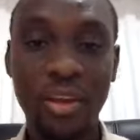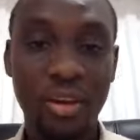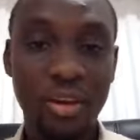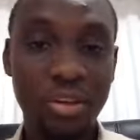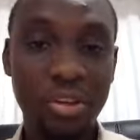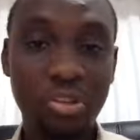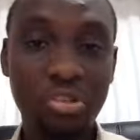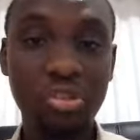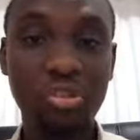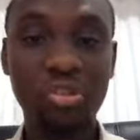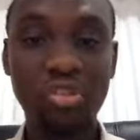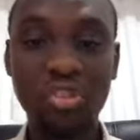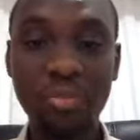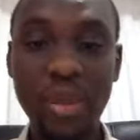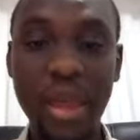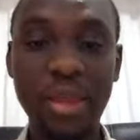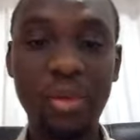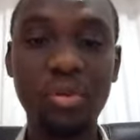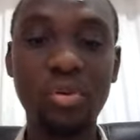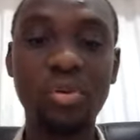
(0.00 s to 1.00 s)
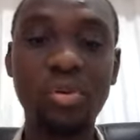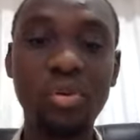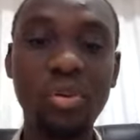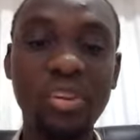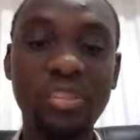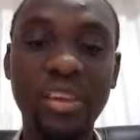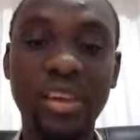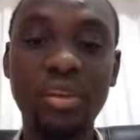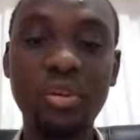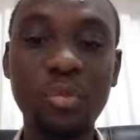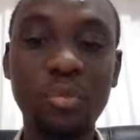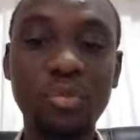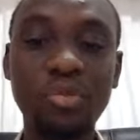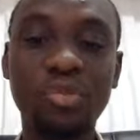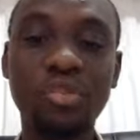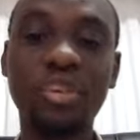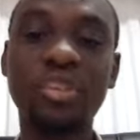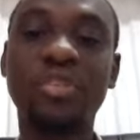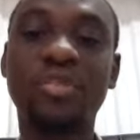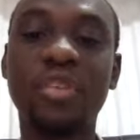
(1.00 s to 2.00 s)
introduced by Google. It's an open
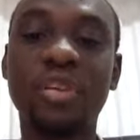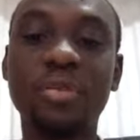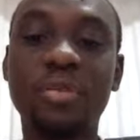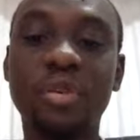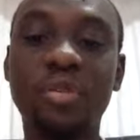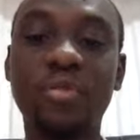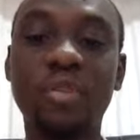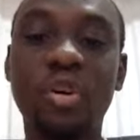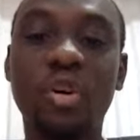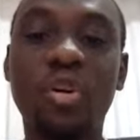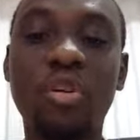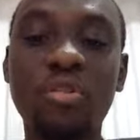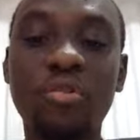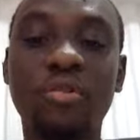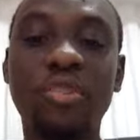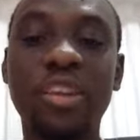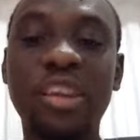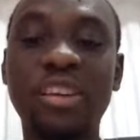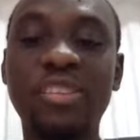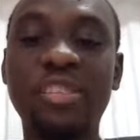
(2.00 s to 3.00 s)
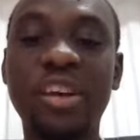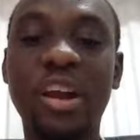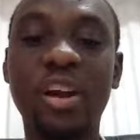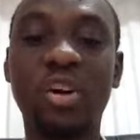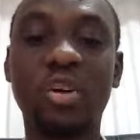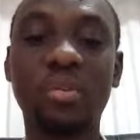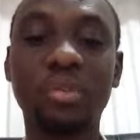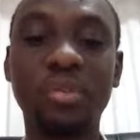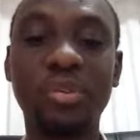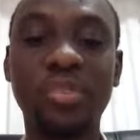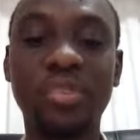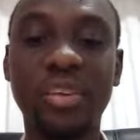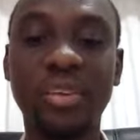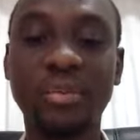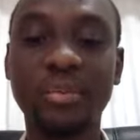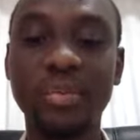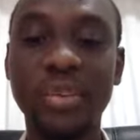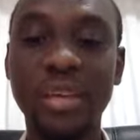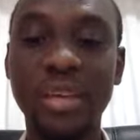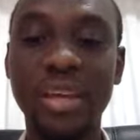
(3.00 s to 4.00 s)
source framework for confidential
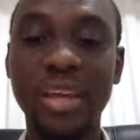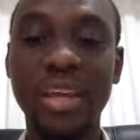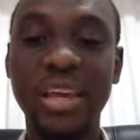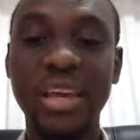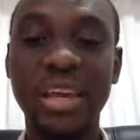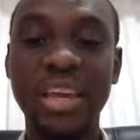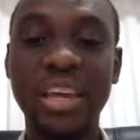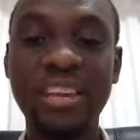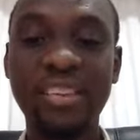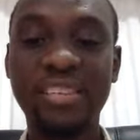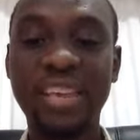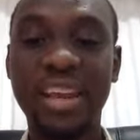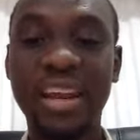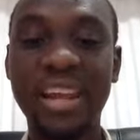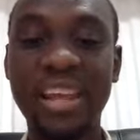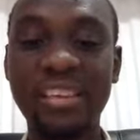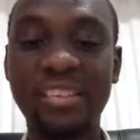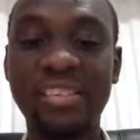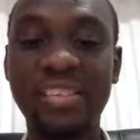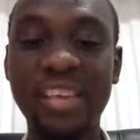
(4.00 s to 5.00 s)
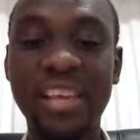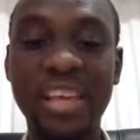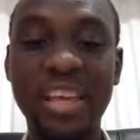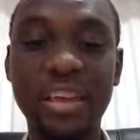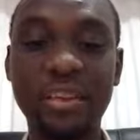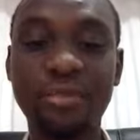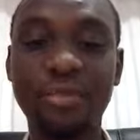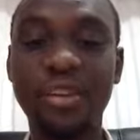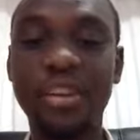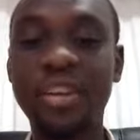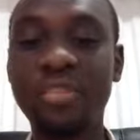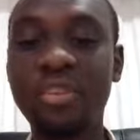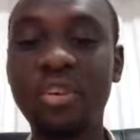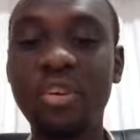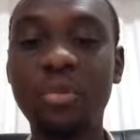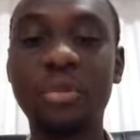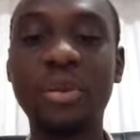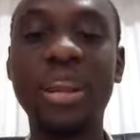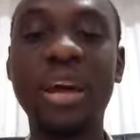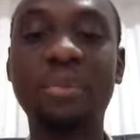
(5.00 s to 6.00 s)
computing. It is an SDK for
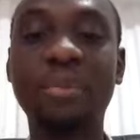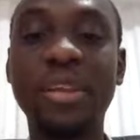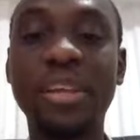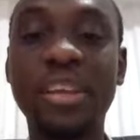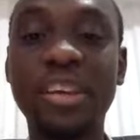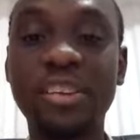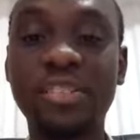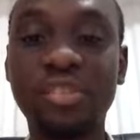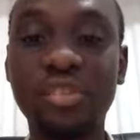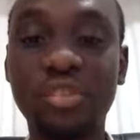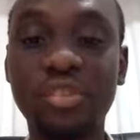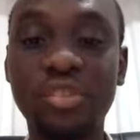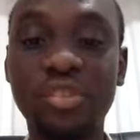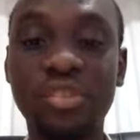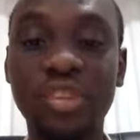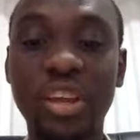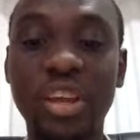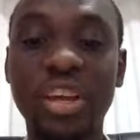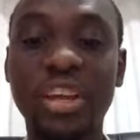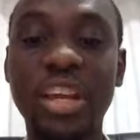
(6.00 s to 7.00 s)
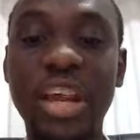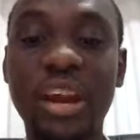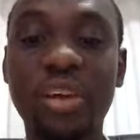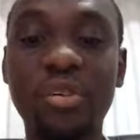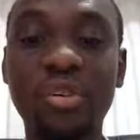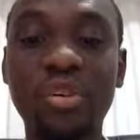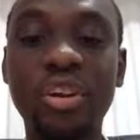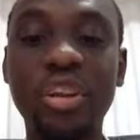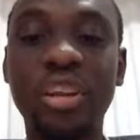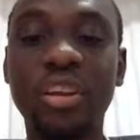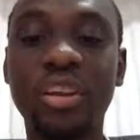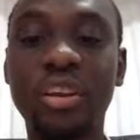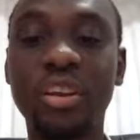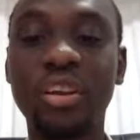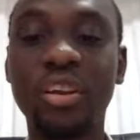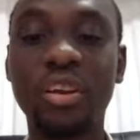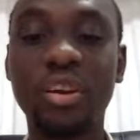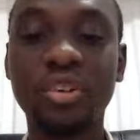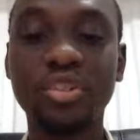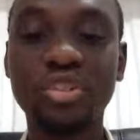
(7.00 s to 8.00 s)
developing applications that run in
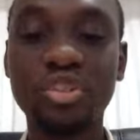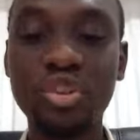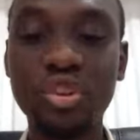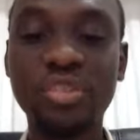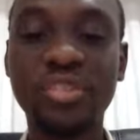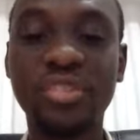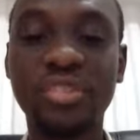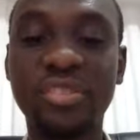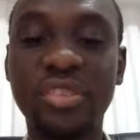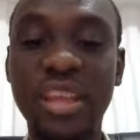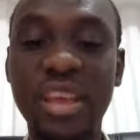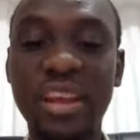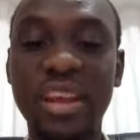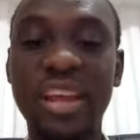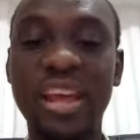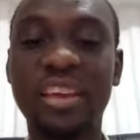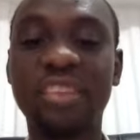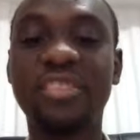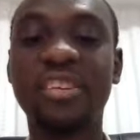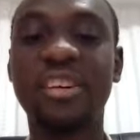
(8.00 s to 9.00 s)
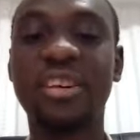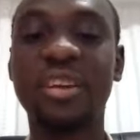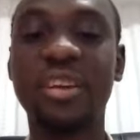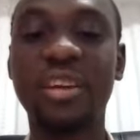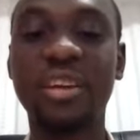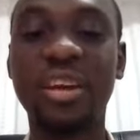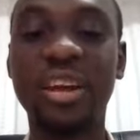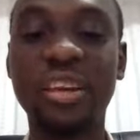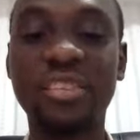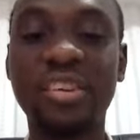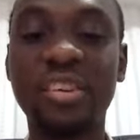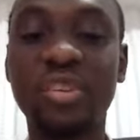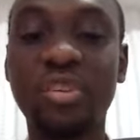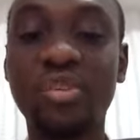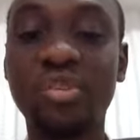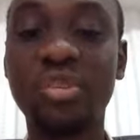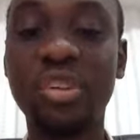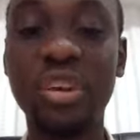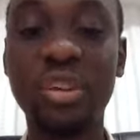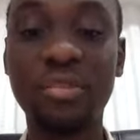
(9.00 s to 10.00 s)
trusted
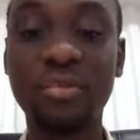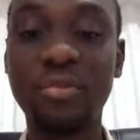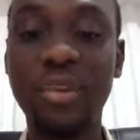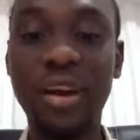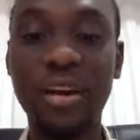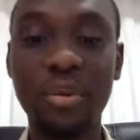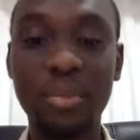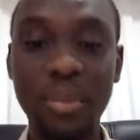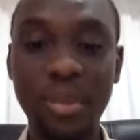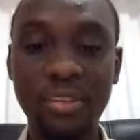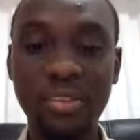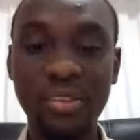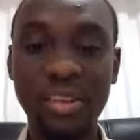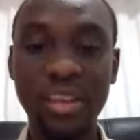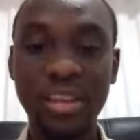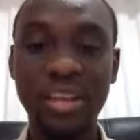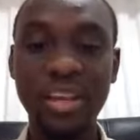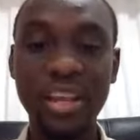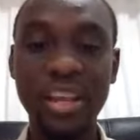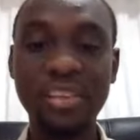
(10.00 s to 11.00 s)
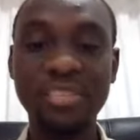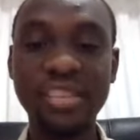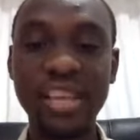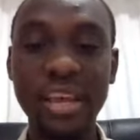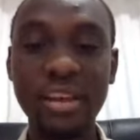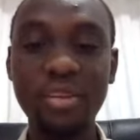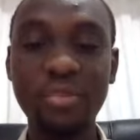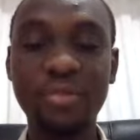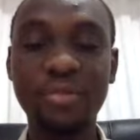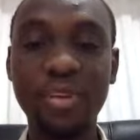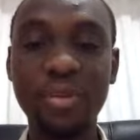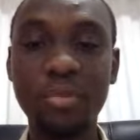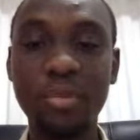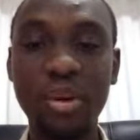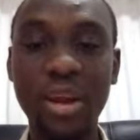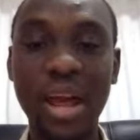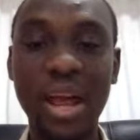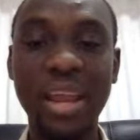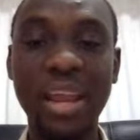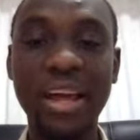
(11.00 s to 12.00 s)
execution environments. The Asylo framework
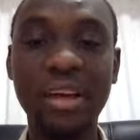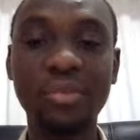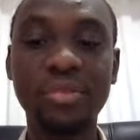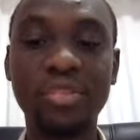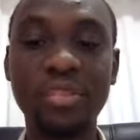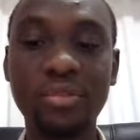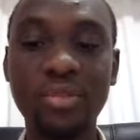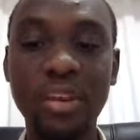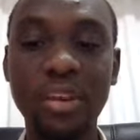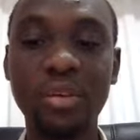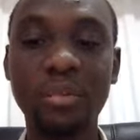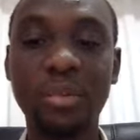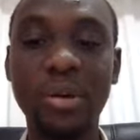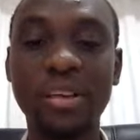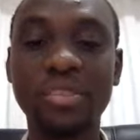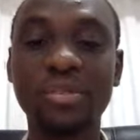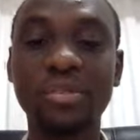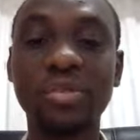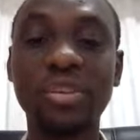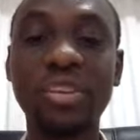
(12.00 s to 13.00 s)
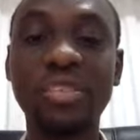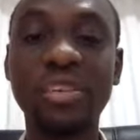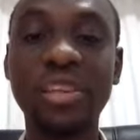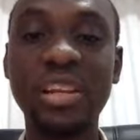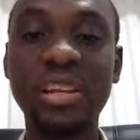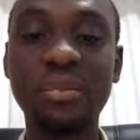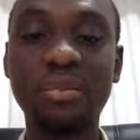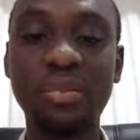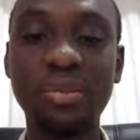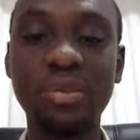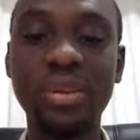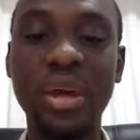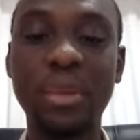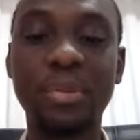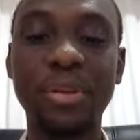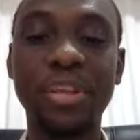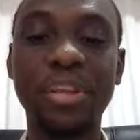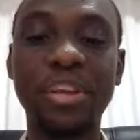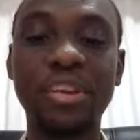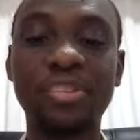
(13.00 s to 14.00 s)
allows developers to easily build
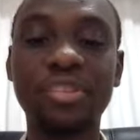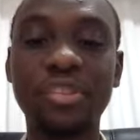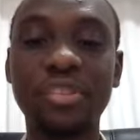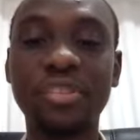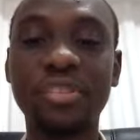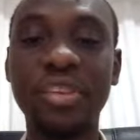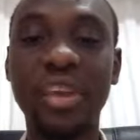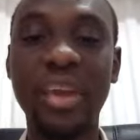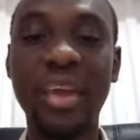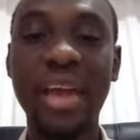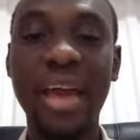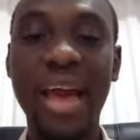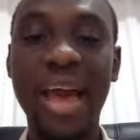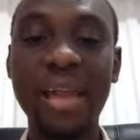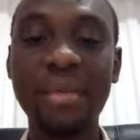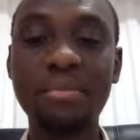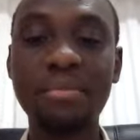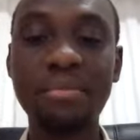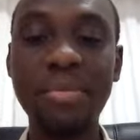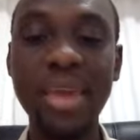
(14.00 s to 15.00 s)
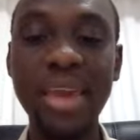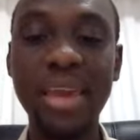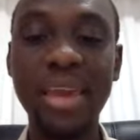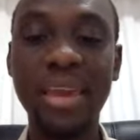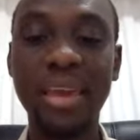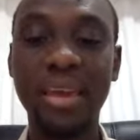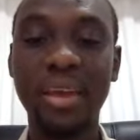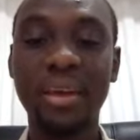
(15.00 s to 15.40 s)
applications and make